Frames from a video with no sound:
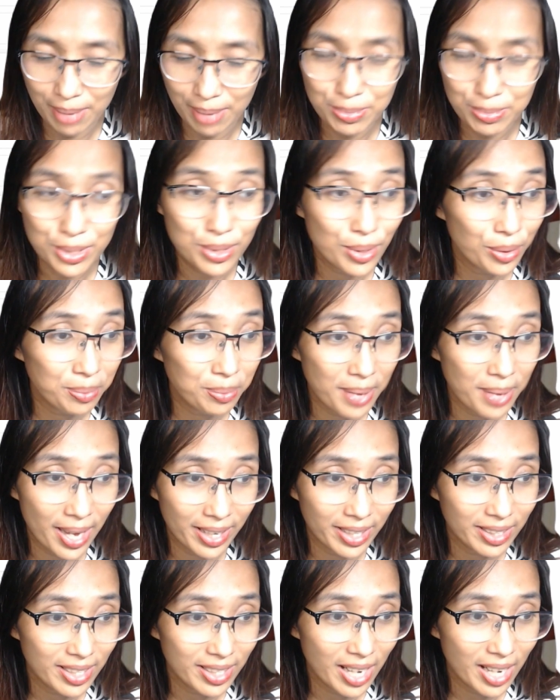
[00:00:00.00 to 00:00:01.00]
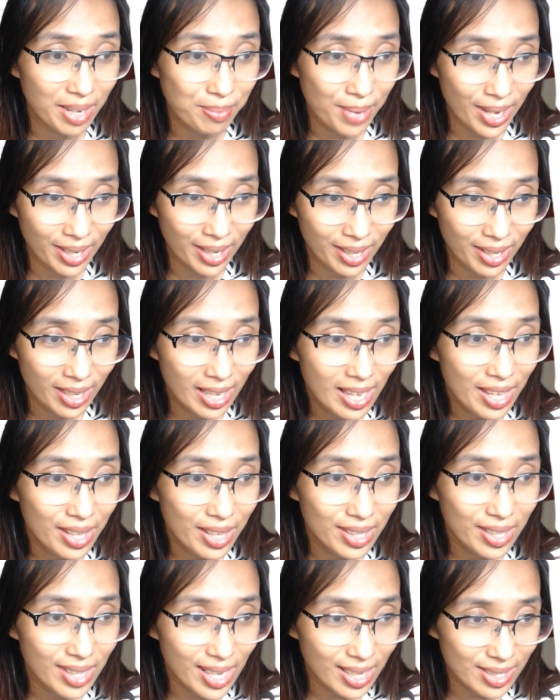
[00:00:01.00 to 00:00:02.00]
I'm so bad at naming
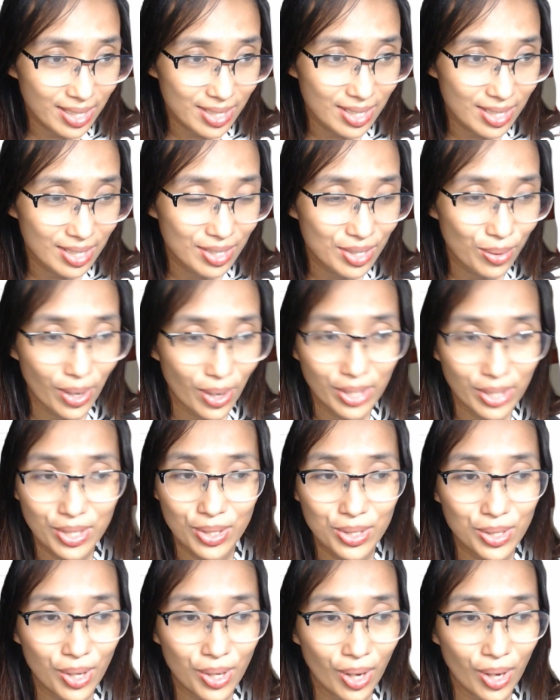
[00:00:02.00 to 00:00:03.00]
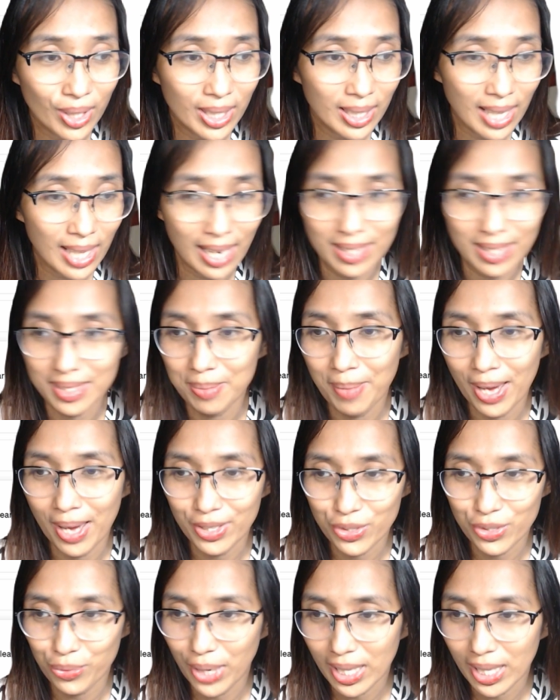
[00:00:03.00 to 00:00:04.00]
things. And so I just call it task
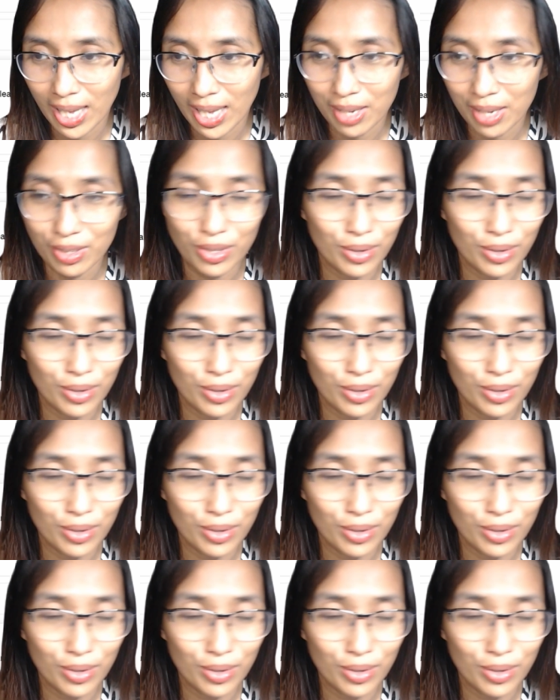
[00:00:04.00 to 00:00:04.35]
match rating.